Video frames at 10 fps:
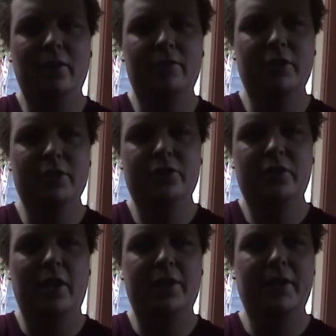of
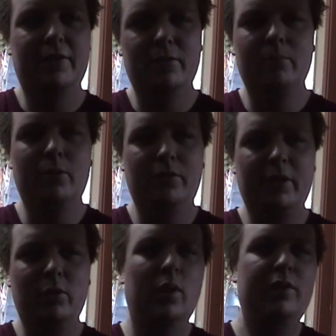just another
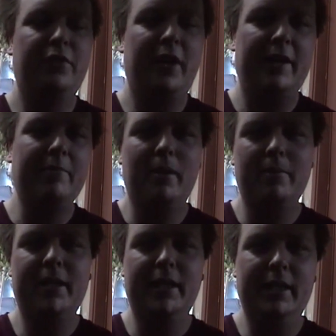movie with a
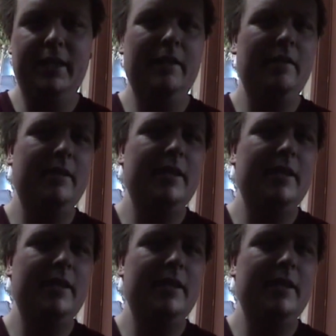mummy in it,